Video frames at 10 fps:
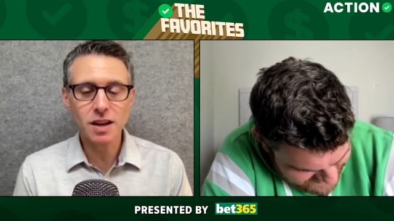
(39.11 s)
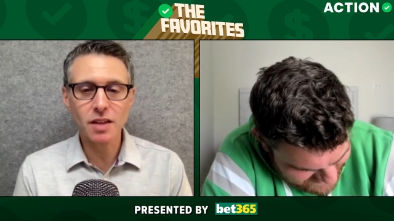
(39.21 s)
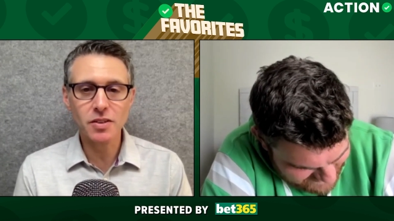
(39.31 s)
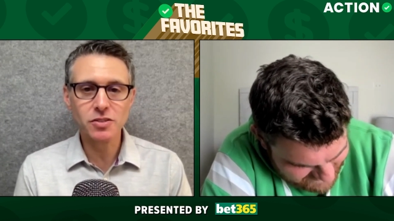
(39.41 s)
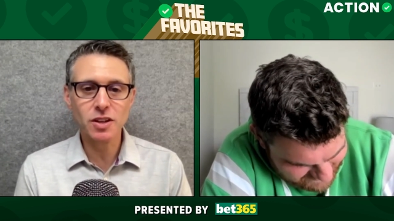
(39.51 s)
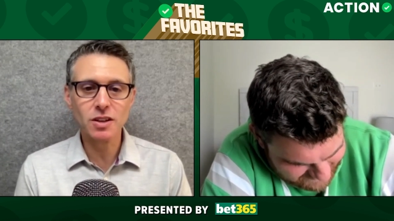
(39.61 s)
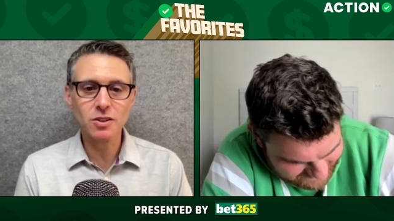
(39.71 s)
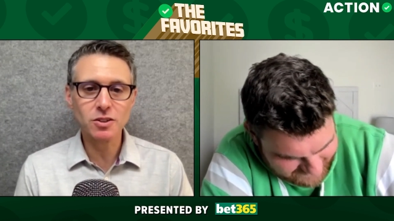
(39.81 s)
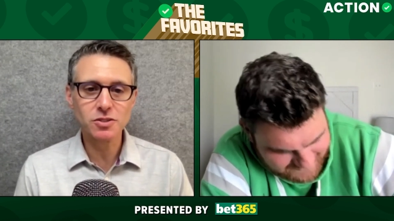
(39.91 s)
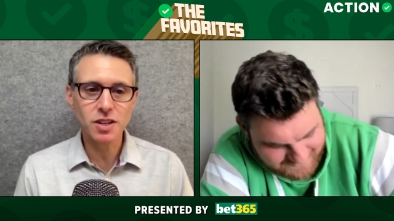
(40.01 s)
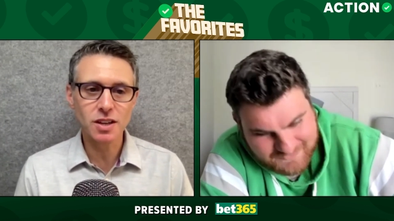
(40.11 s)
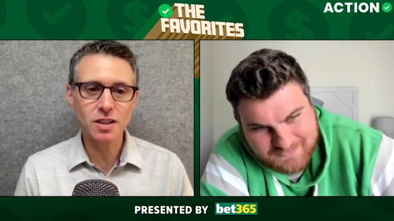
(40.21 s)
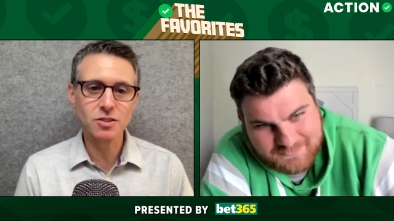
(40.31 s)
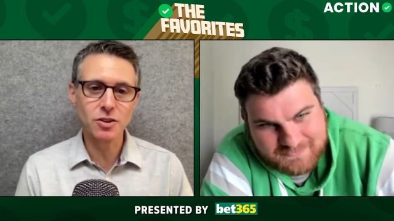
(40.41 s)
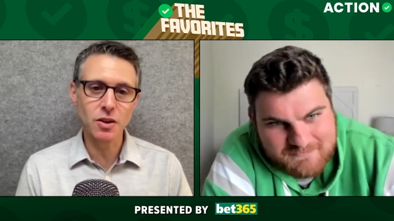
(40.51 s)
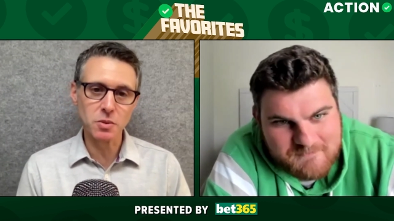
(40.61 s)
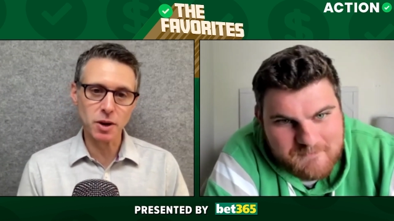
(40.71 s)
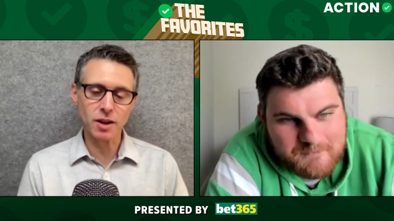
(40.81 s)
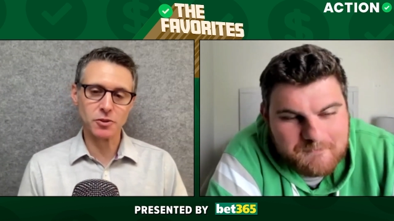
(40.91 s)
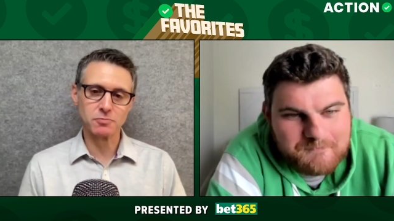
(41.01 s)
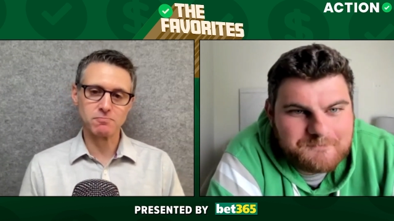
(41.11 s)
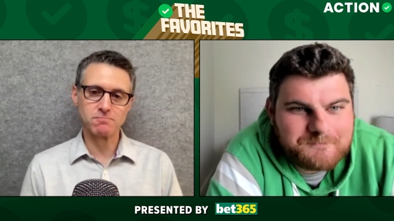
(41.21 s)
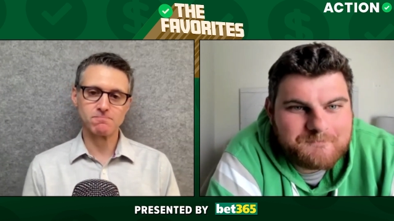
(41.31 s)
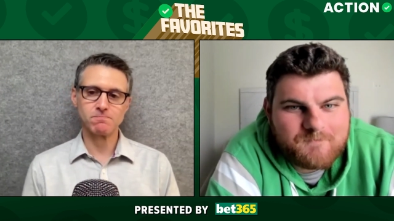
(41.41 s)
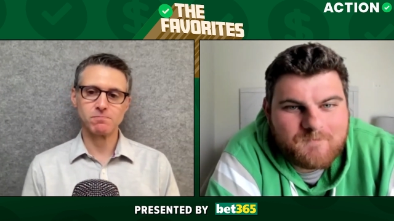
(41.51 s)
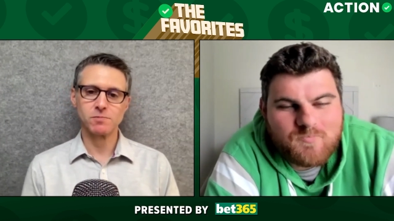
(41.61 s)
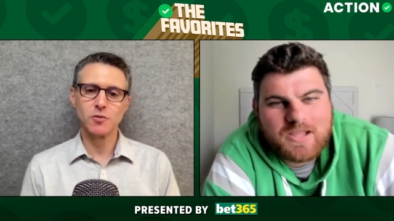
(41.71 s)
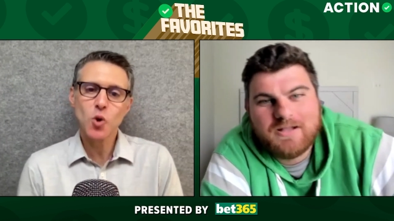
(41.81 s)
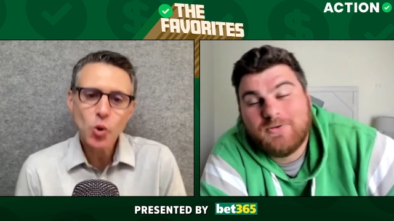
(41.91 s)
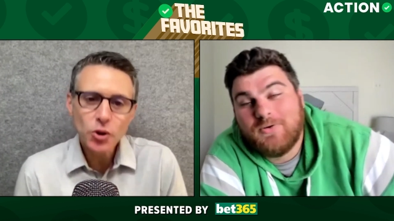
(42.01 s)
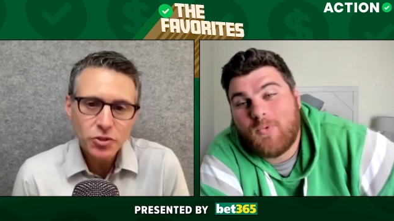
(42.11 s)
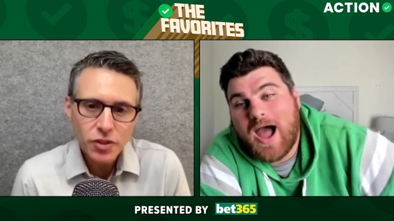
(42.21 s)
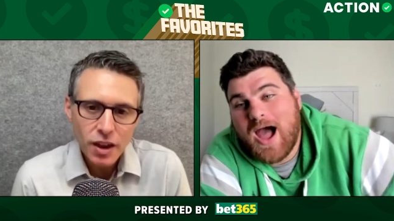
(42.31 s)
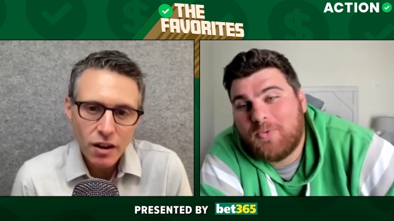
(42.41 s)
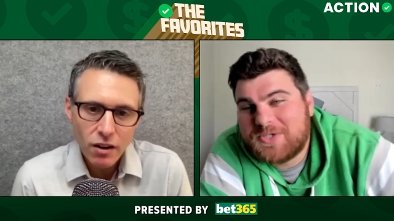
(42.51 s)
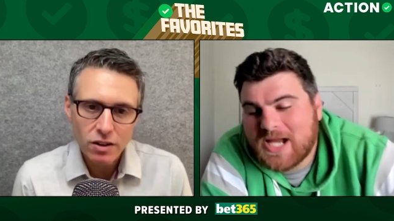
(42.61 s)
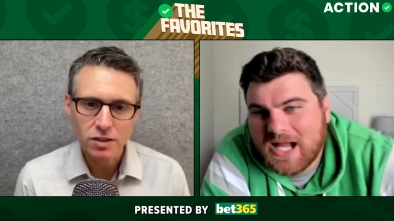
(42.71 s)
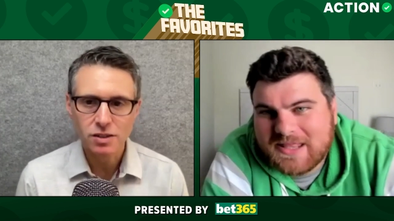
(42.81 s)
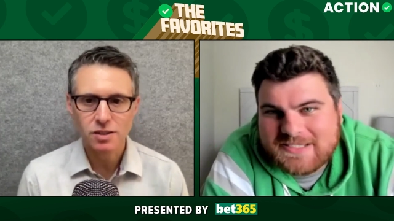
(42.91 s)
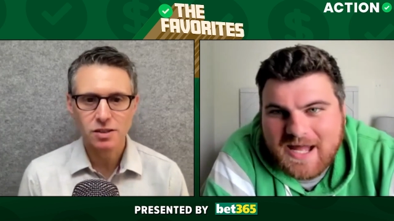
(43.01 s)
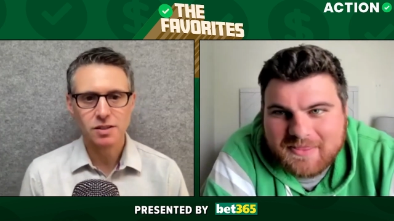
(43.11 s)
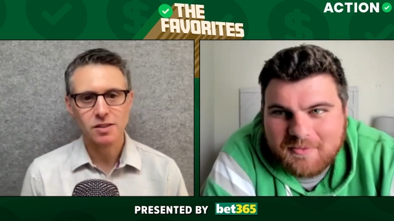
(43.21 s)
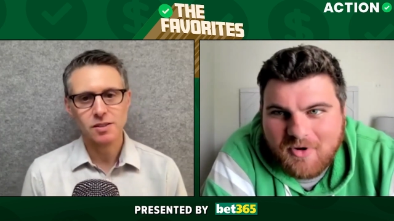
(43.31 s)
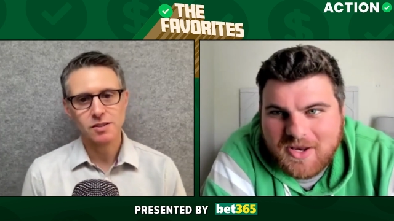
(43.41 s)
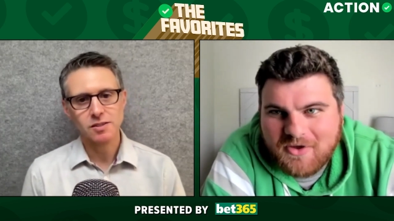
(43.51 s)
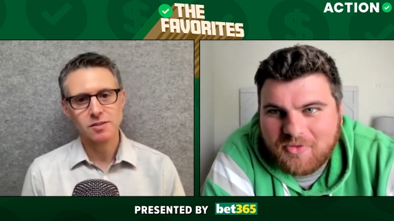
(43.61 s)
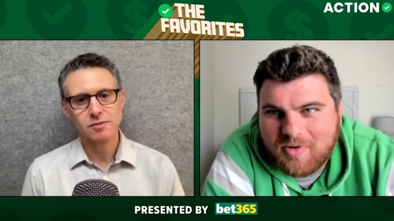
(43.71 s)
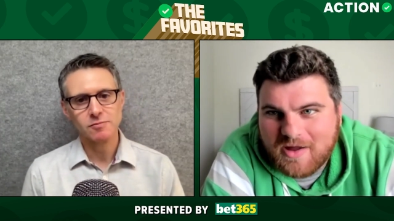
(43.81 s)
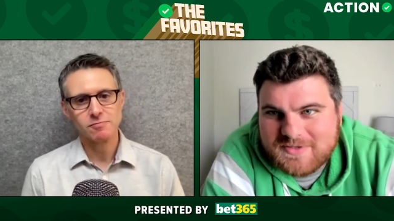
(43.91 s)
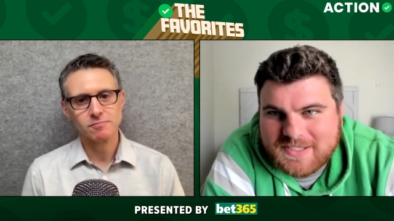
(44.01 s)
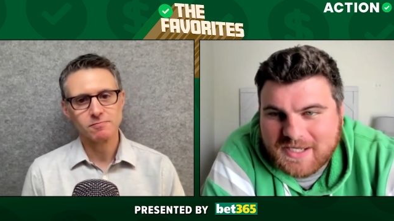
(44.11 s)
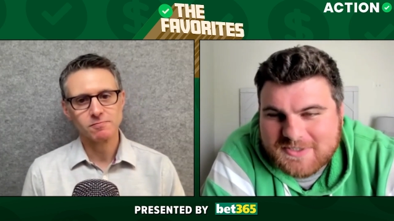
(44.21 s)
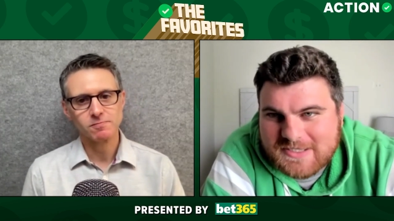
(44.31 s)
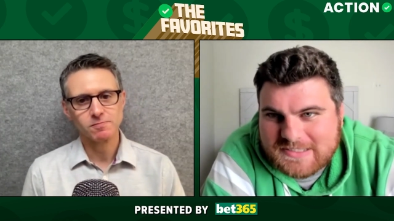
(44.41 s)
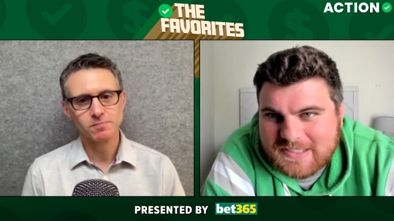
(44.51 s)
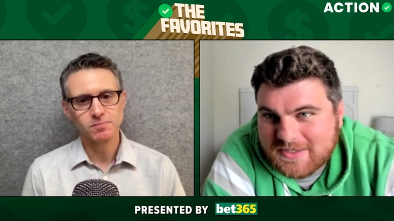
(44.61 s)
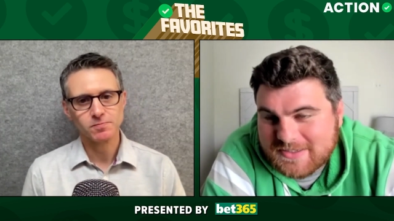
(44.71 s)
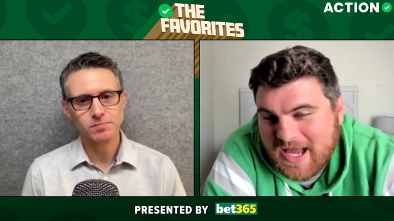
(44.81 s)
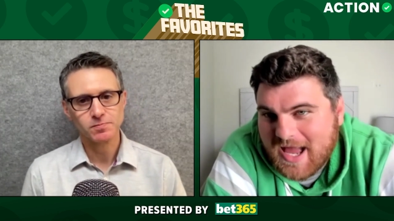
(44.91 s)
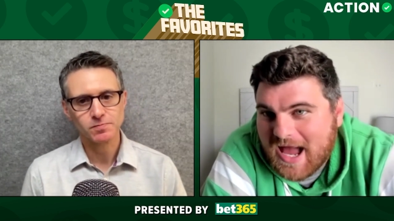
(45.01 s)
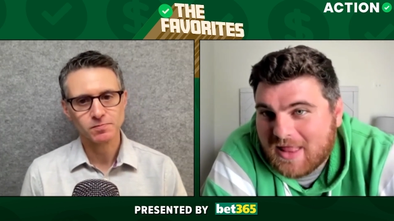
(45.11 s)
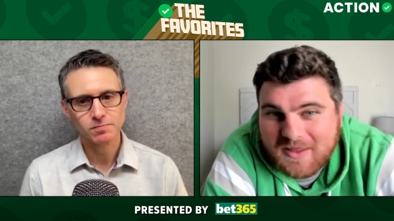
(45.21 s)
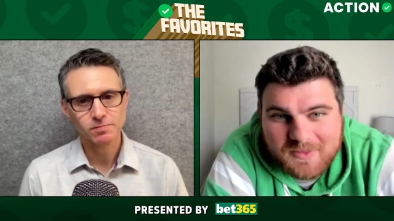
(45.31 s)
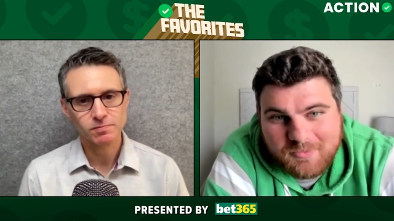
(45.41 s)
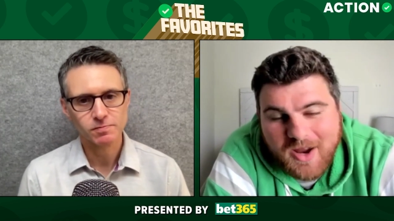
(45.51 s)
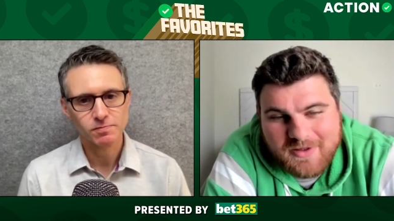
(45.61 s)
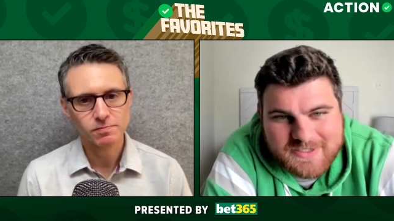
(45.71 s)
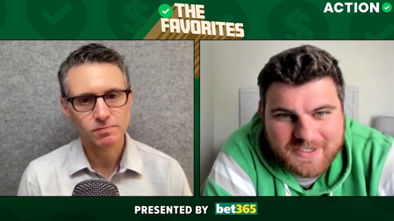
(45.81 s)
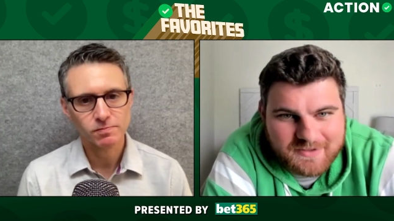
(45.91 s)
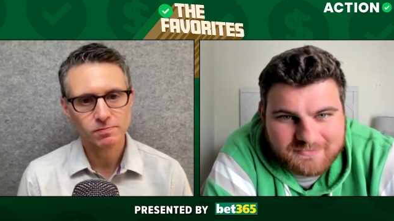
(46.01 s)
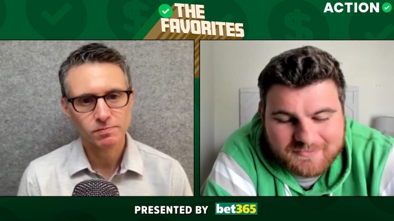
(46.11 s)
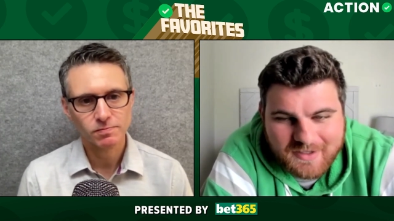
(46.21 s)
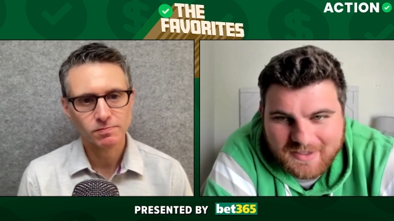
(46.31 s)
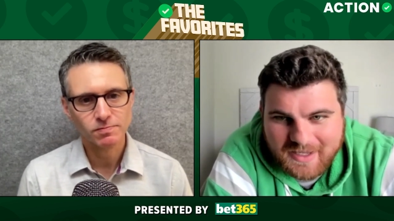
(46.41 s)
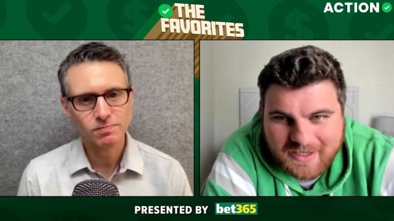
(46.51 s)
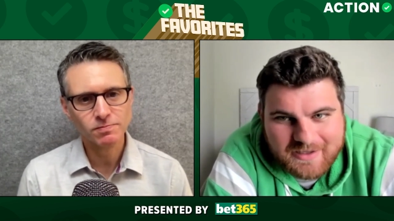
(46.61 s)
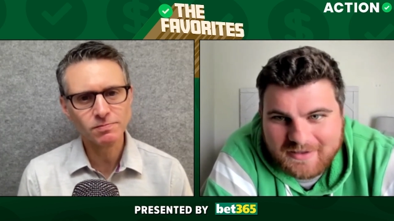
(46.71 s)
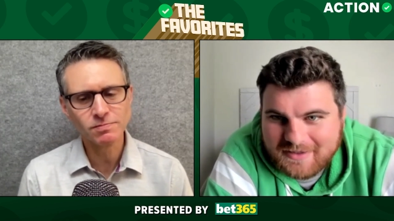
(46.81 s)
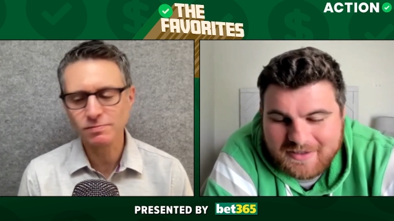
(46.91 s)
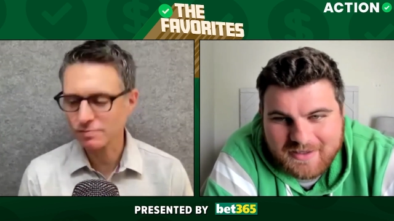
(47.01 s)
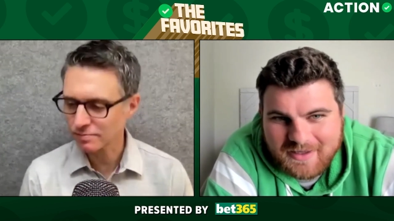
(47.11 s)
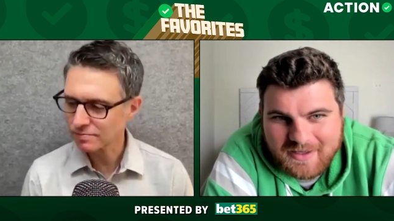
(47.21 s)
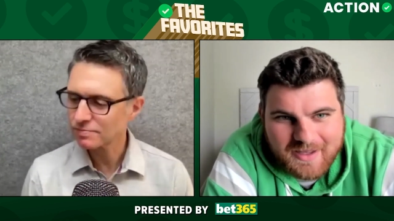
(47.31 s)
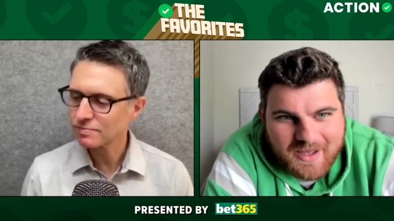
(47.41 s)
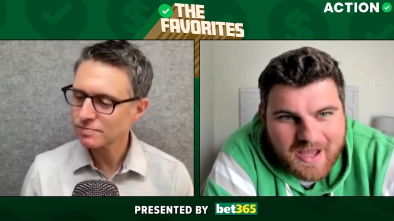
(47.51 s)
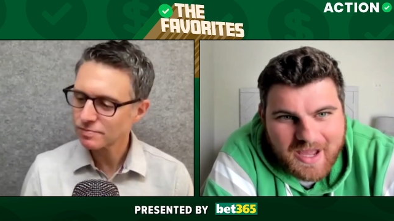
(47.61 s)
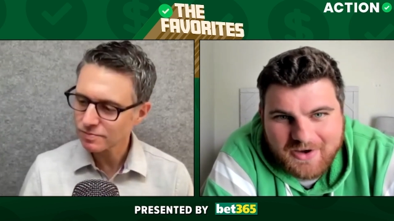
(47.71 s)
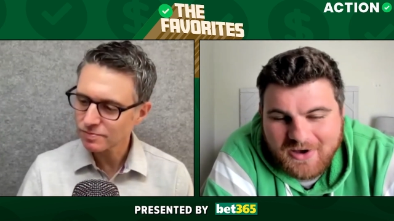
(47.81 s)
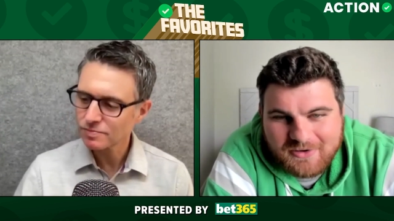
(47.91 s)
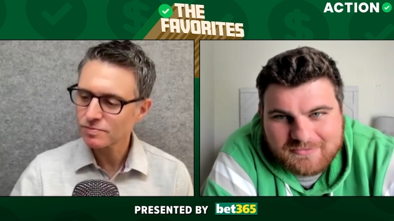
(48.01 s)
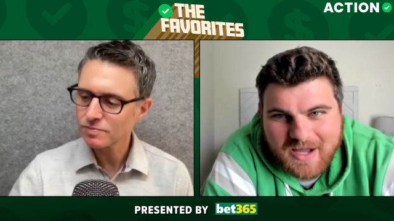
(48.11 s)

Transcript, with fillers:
Speaker 1: is on the steelers tickets are on the browns of course wow
Speaker 2: i'm shocked it's not the money on the browns tickets on the steelers i, I like the browns here like hmm. I know.